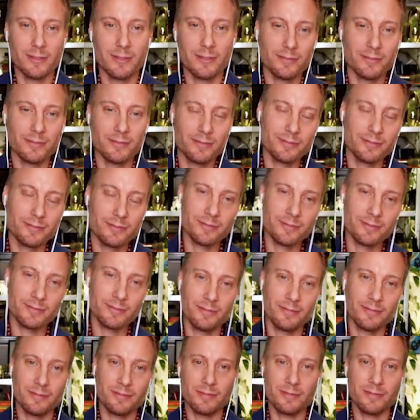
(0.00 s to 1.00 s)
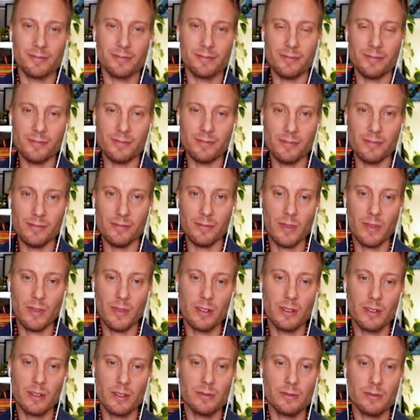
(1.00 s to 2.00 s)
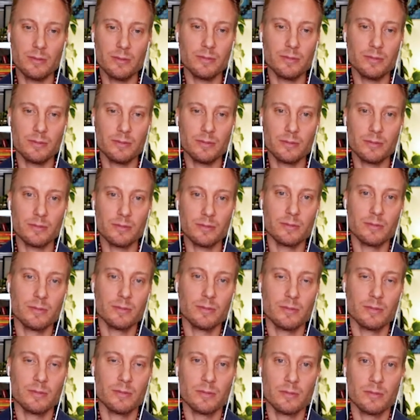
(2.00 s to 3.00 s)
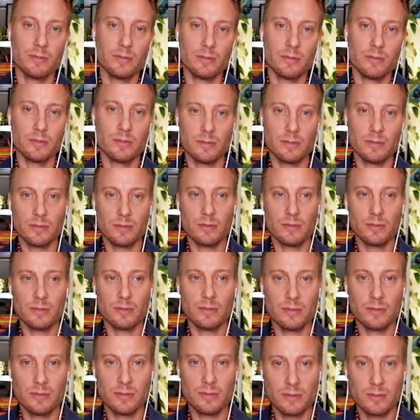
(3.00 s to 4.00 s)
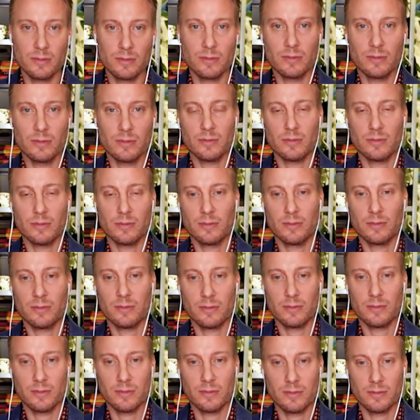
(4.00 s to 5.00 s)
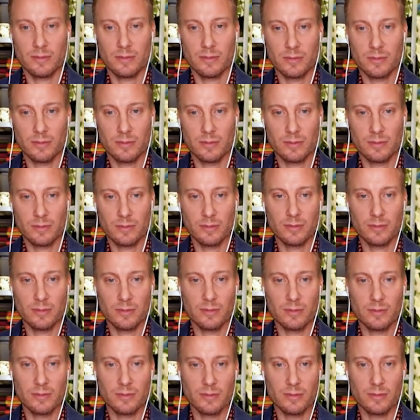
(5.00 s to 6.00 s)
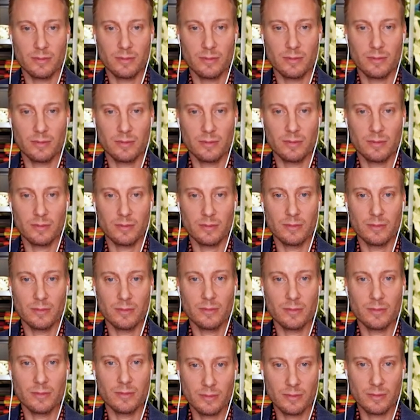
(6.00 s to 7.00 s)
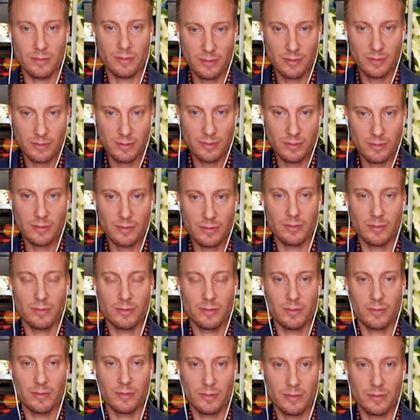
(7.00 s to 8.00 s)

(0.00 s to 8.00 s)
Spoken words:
(silent)